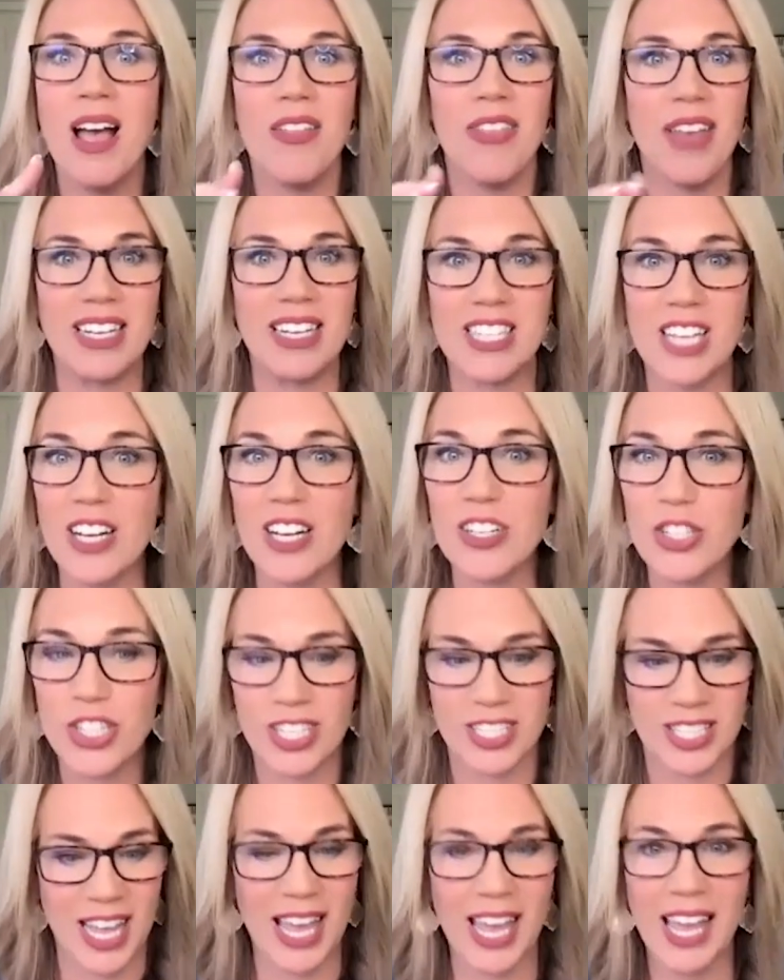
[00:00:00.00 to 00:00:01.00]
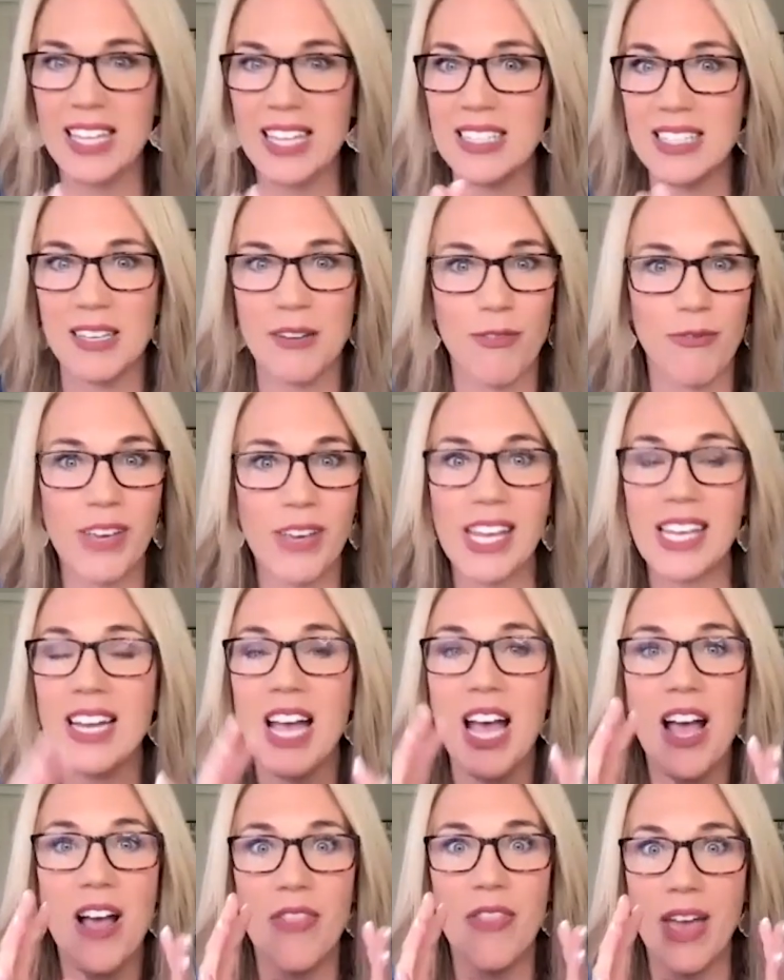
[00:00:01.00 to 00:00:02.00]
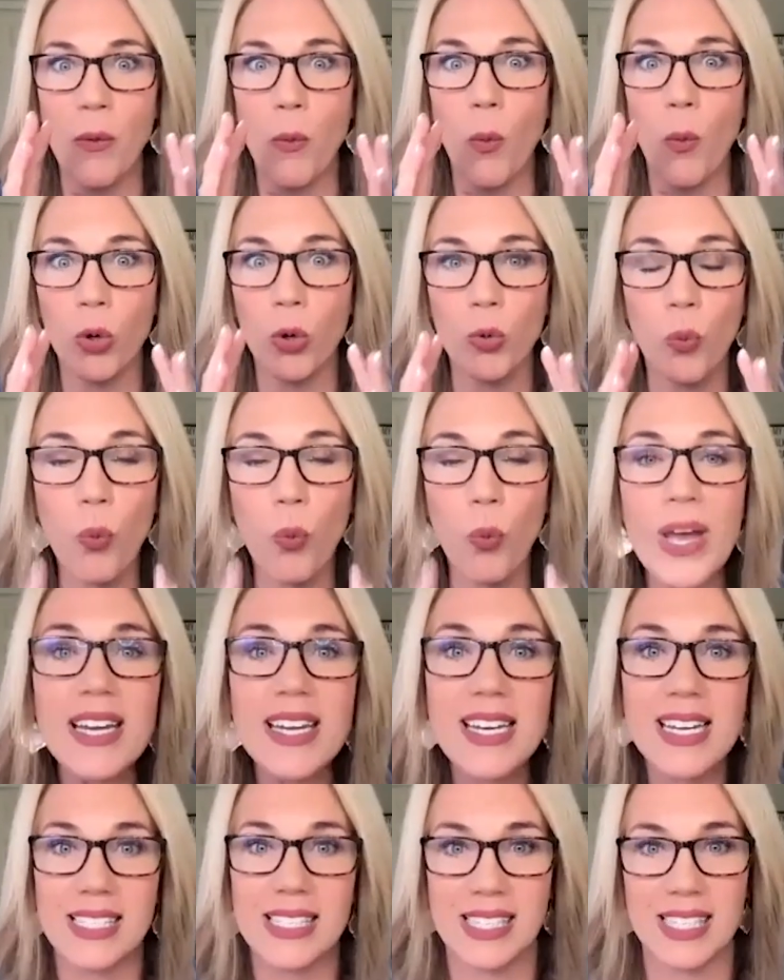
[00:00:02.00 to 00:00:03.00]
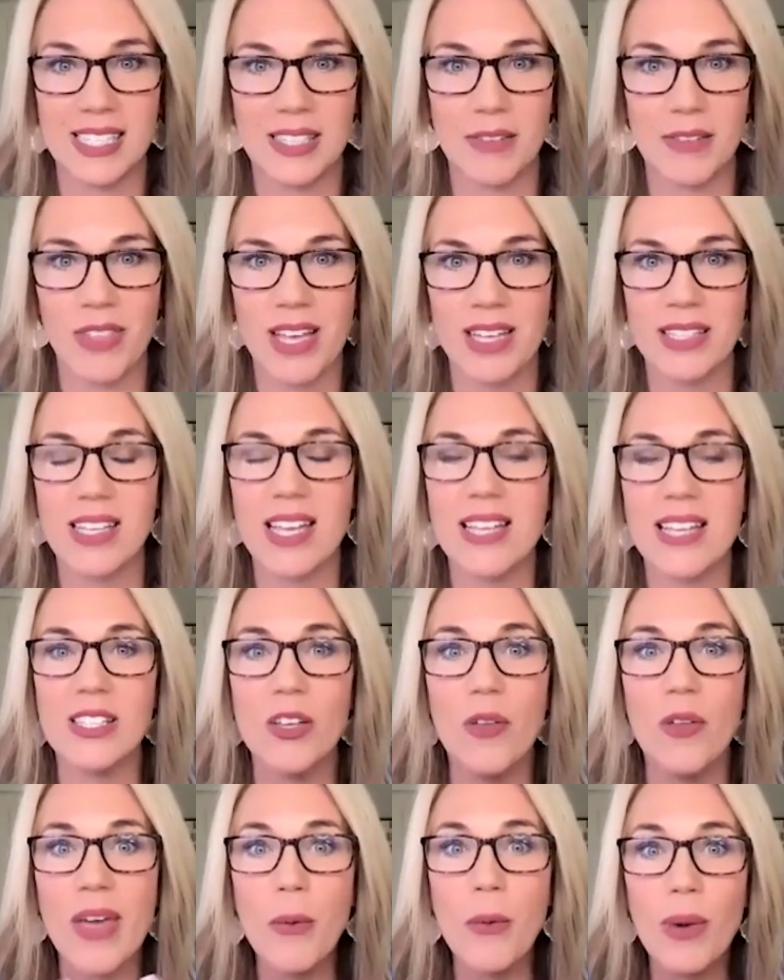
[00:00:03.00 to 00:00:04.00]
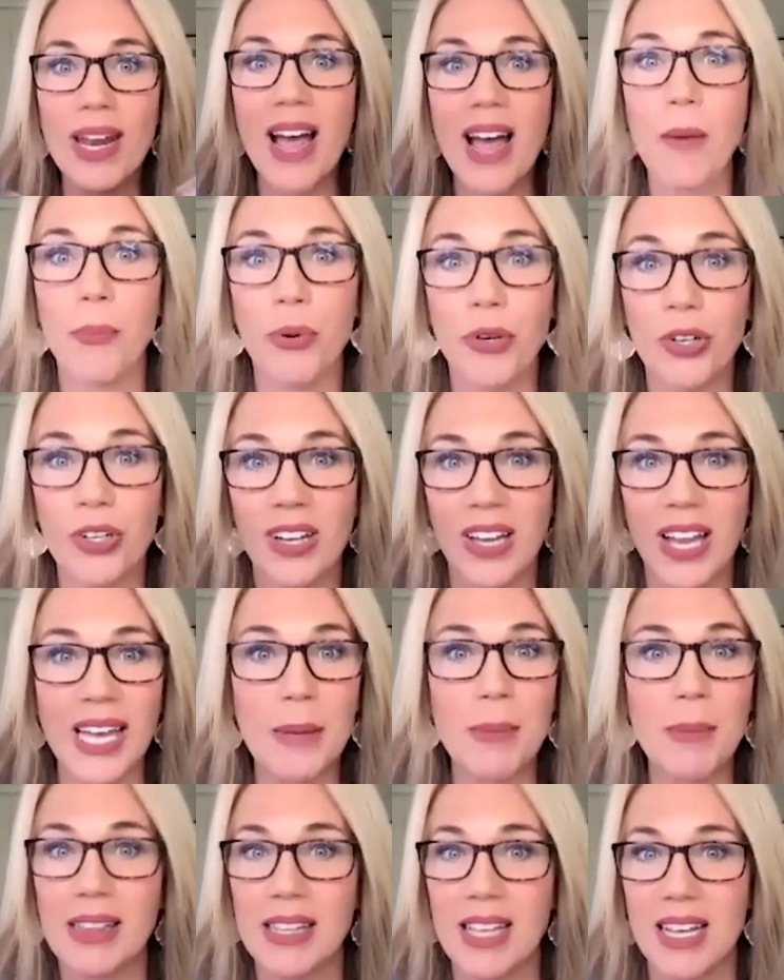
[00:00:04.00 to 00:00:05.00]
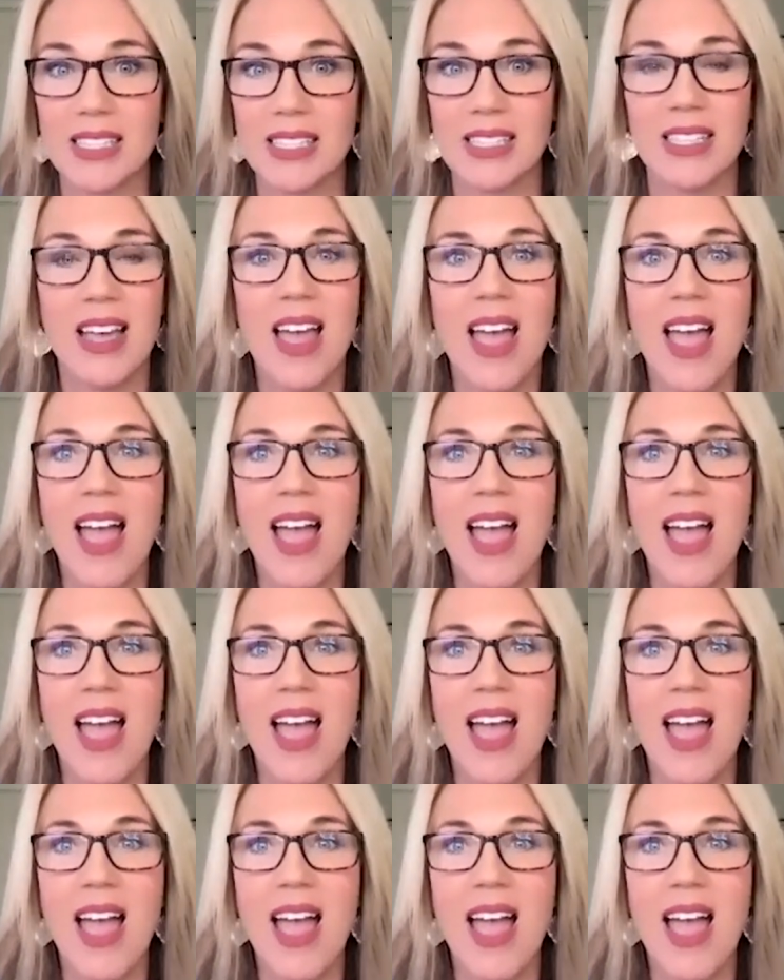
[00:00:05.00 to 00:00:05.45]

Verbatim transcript: They touched his hands and feet. They were witnesses of this. And so they went out proclaiming this.